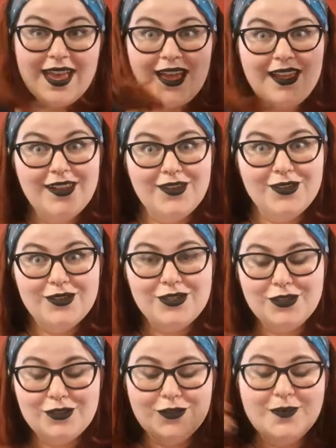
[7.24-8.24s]
Hello
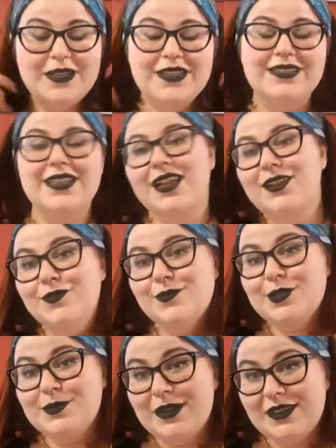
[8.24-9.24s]
YouTube, it is Hannah from
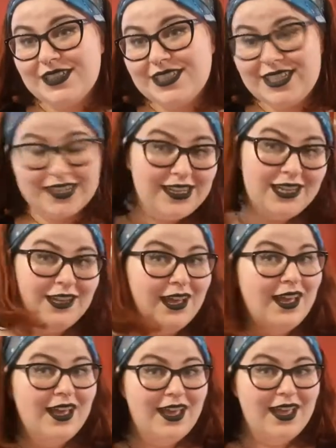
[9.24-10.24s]
Smaugish here
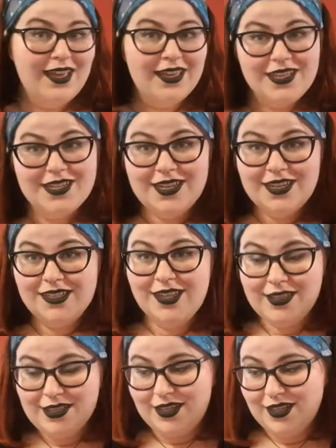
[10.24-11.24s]
in
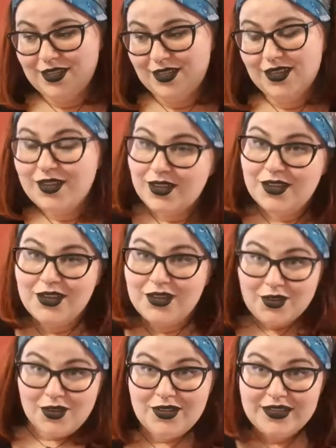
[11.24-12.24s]
another
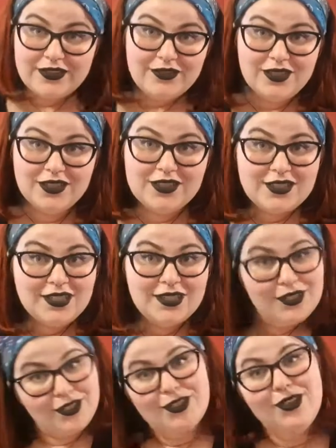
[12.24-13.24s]
different
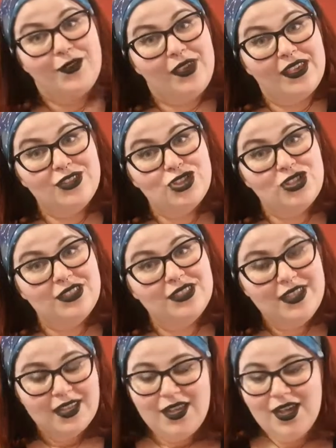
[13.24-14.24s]
location
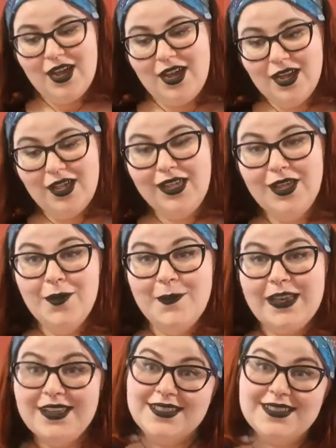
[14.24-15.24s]

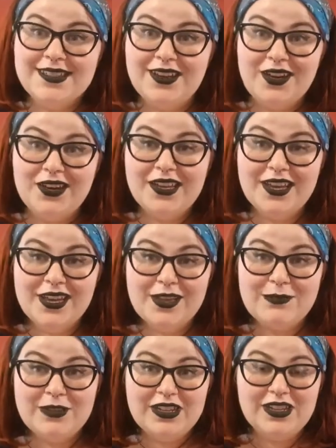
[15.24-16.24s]
because I
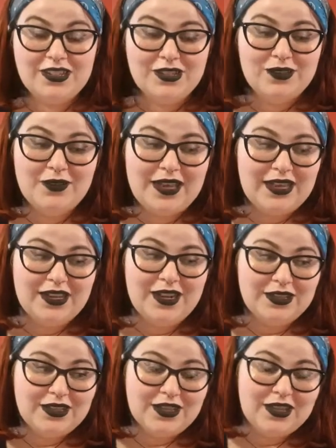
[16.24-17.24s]
am going to do
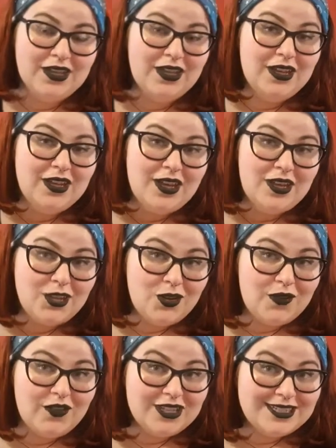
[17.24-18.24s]
another
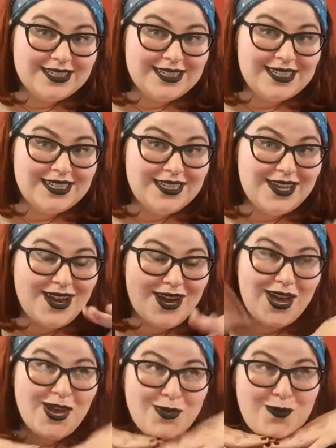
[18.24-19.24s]
university
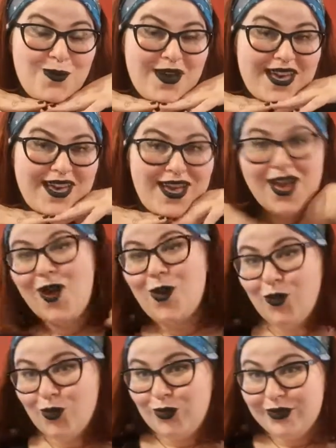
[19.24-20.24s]
homeware
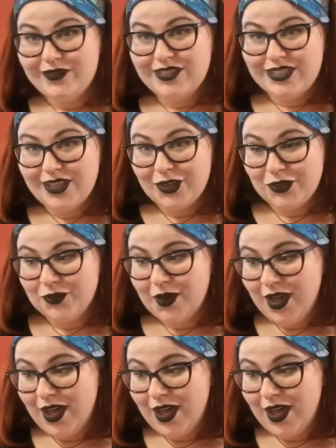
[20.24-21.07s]
haul video.